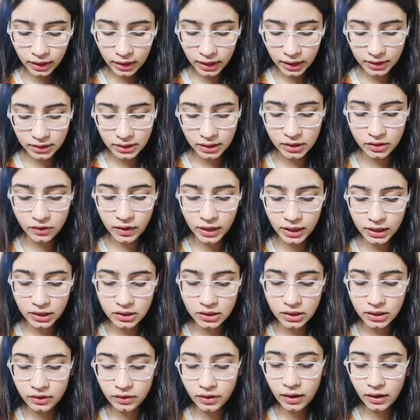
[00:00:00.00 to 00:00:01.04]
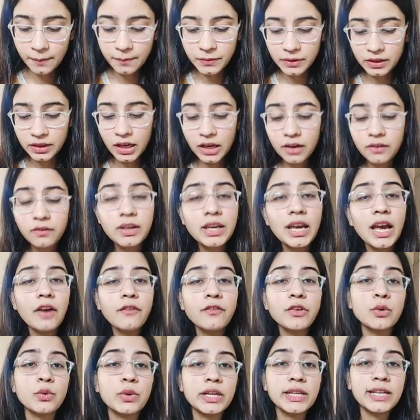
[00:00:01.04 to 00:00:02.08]
okay, etc., etc.
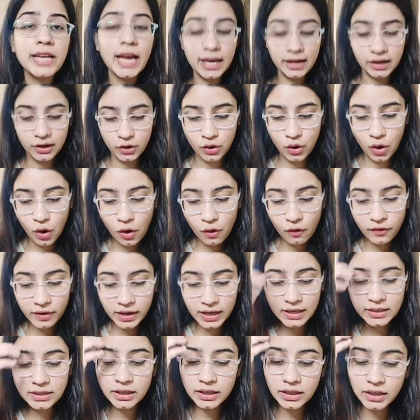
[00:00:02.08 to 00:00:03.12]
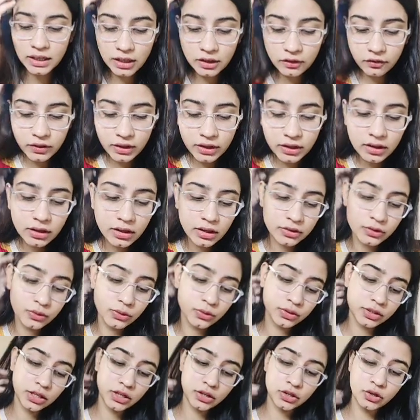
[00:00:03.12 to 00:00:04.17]
Then we have Yuri Tainanov. He's a key
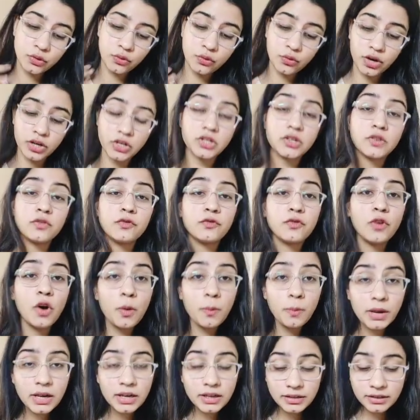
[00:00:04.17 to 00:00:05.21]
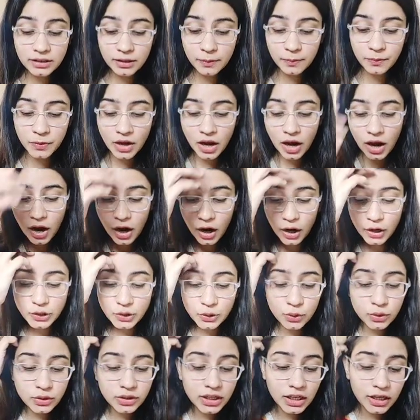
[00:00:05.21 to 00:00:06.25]
figure associated to Russian formalism,
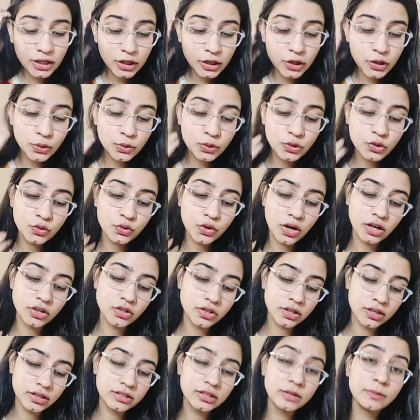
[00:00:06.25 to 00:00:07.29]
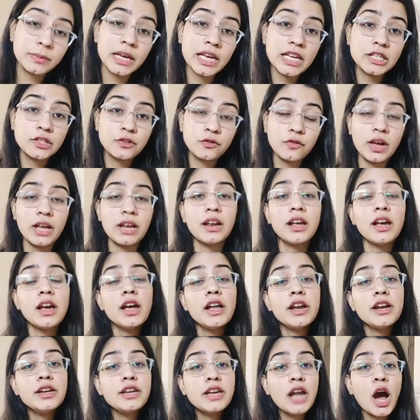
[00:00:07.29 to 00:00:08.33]
associated to structuralism as
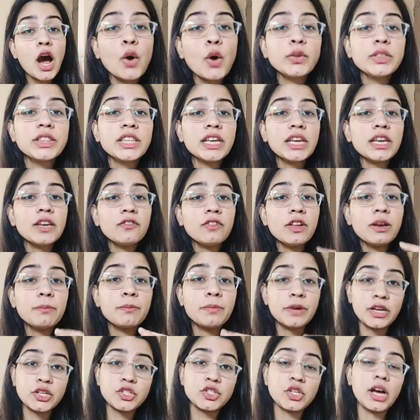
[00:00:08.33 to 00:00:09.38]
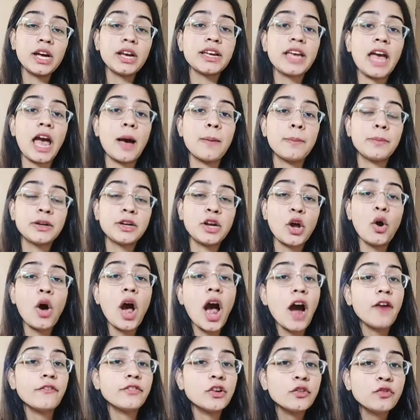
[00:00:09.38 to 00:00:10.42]
well. Now they will bridge a gap.
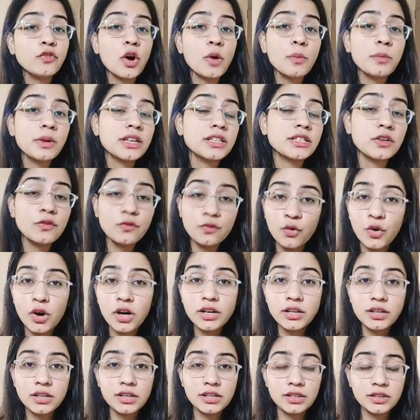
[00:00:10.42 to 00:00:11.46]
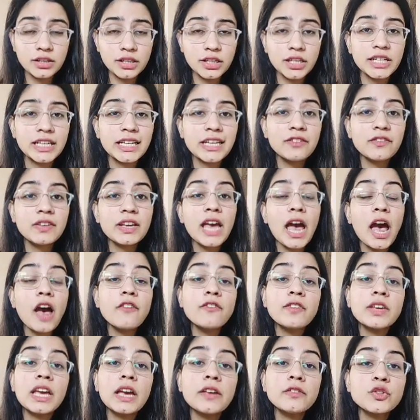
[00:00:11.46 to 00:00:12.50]
Now after formalism, what theory
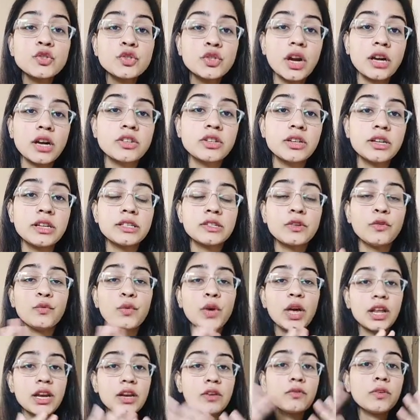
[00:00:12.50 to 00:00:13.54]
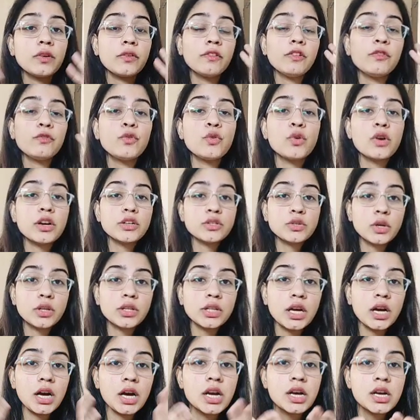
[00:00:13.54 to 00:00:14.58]
we have? We have structuralism, wherein we will
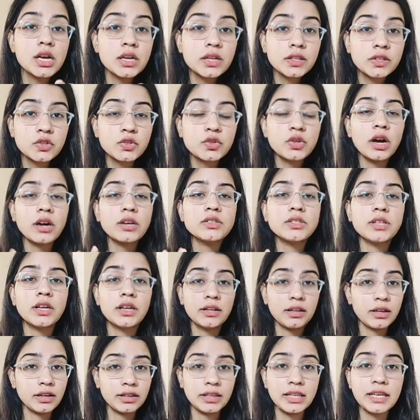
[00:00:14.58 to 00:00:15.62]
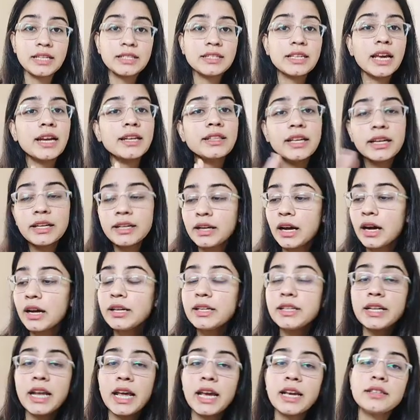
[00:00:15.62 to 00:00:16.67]
focus on the structure. They said
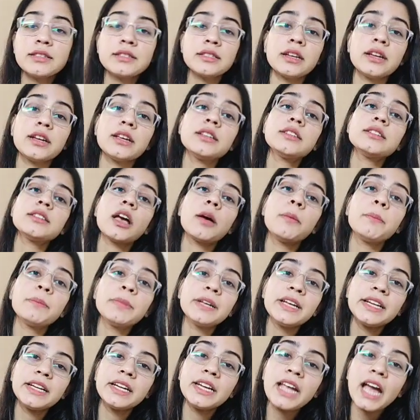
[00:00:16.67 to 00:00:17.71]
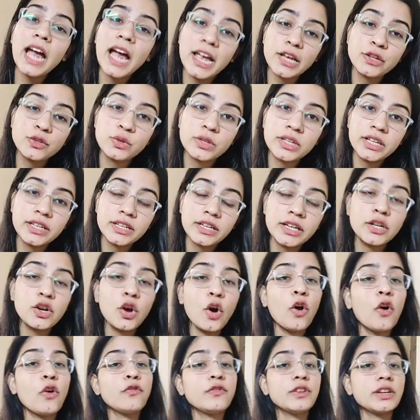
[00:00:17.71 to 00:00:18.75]
that a text is completely
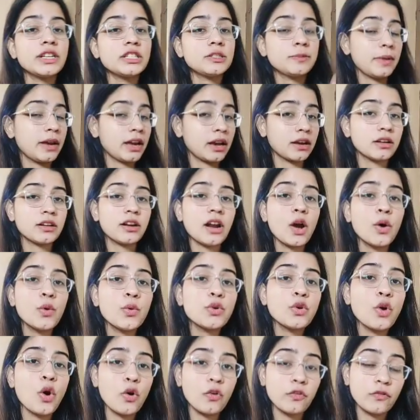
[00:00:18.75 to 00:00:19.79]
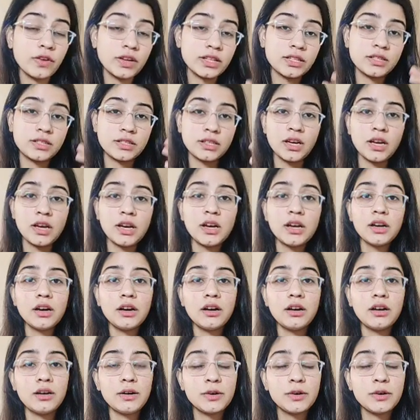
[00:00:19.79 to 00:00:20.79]
isolated of its background, of its